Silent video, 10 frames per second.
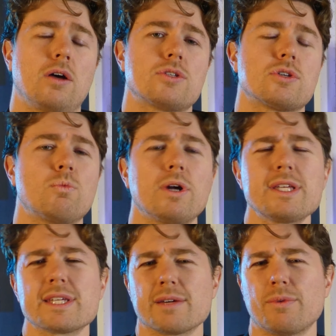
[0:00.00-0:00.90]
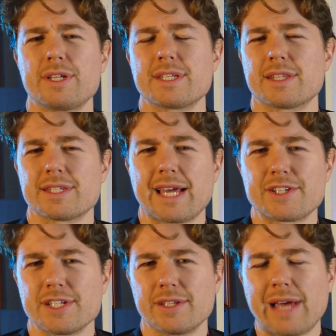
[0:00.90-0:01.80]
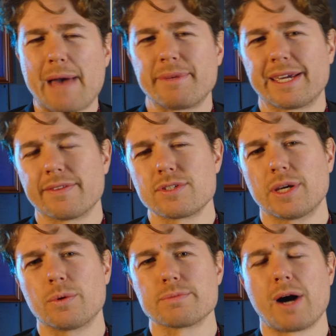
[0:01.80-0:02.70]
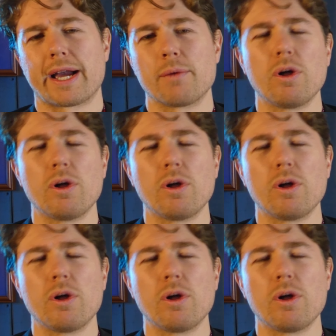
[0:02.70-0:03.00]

So what is it? What is it that's actually happening in the singles market?